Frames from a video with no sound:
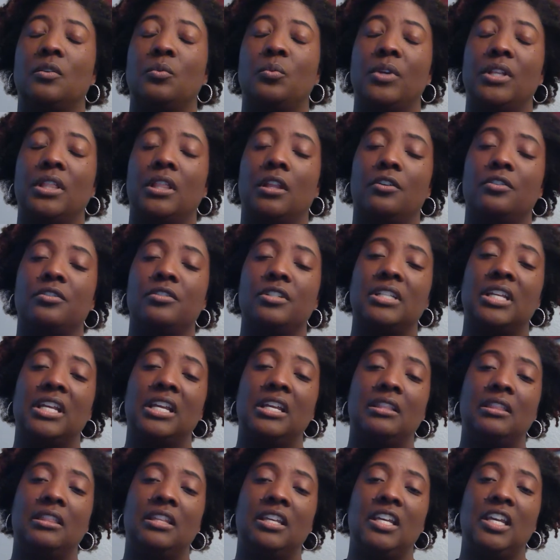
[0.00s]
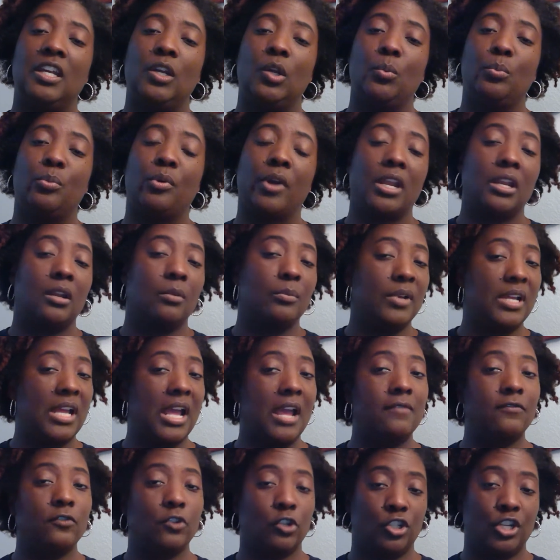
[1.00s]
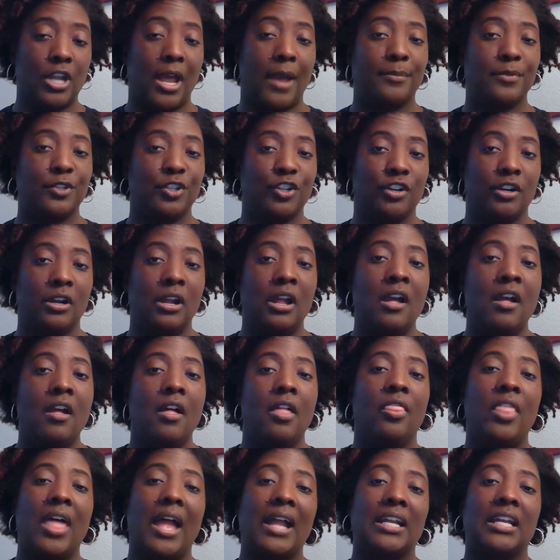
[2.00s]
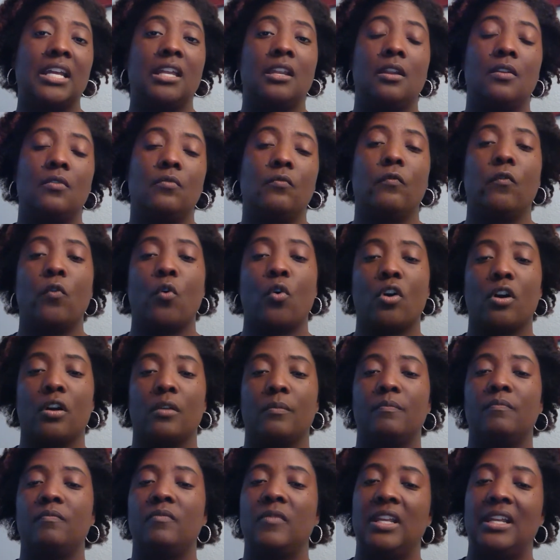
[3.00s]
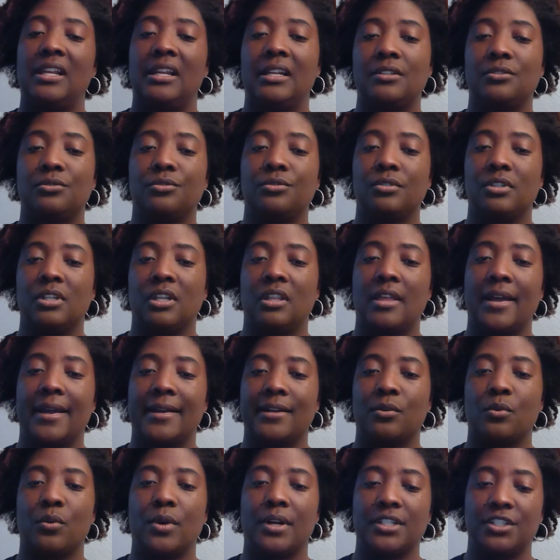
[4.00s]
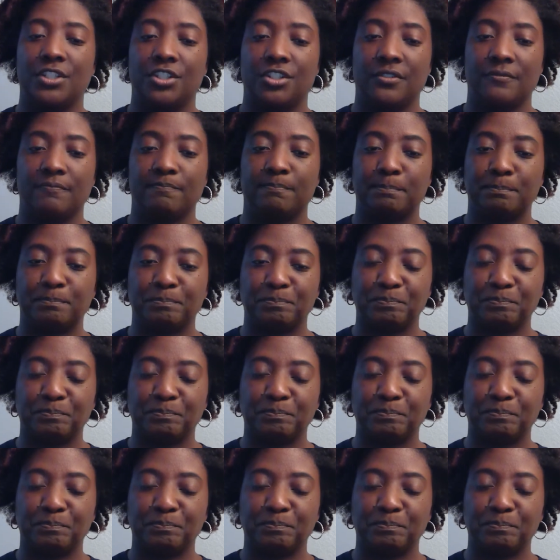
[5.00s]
that we learned in the brain and behavior chapter that can inform the answer to that question.